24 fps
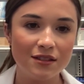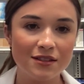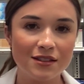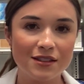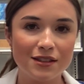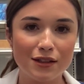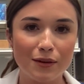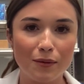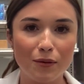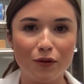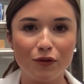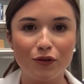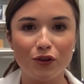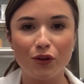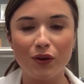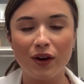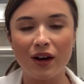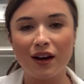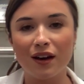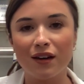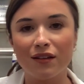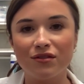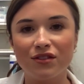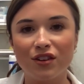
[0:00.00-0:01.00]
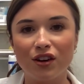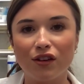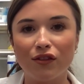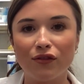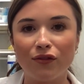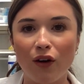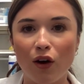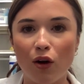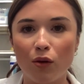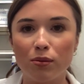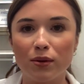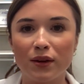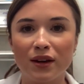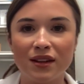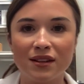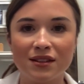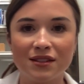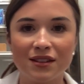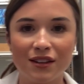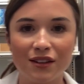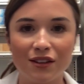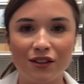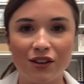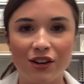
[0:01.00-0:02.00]
Some of you have the fall blends
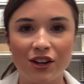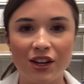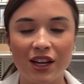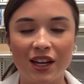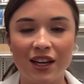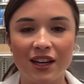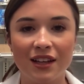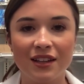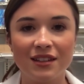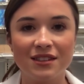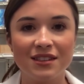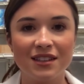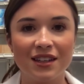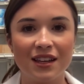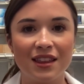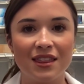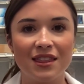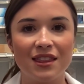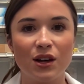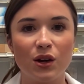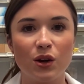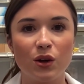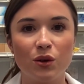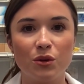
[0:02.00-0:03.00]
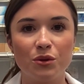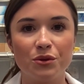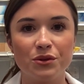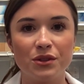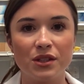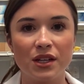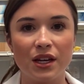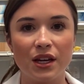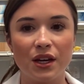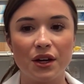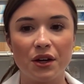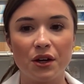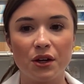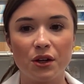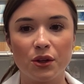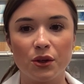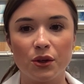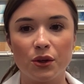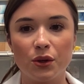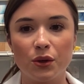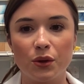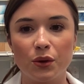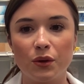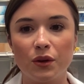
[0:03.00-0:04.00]
in your kits, and those
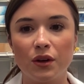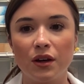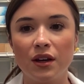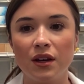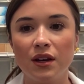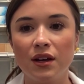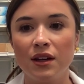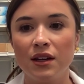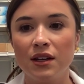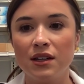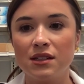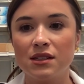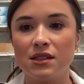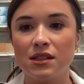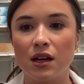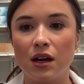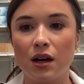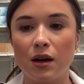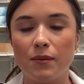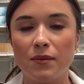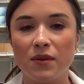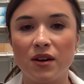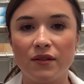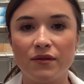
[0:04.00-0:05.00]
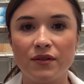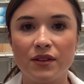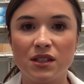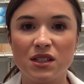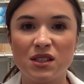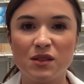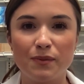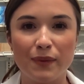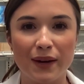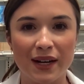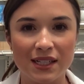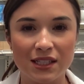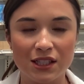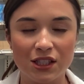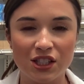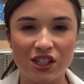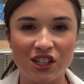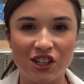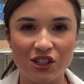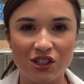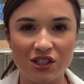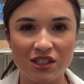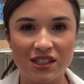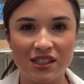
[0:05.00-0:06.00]
include some of the
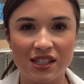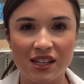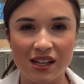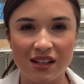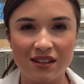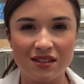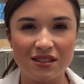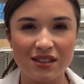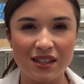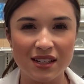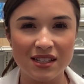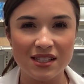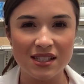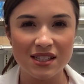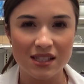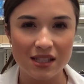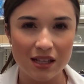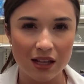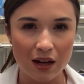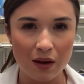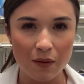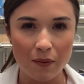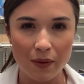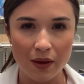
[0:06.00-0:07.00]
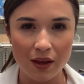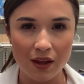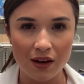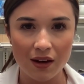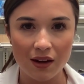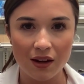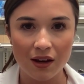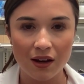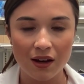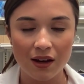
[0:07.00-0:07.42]
spicier scents like cinnamon.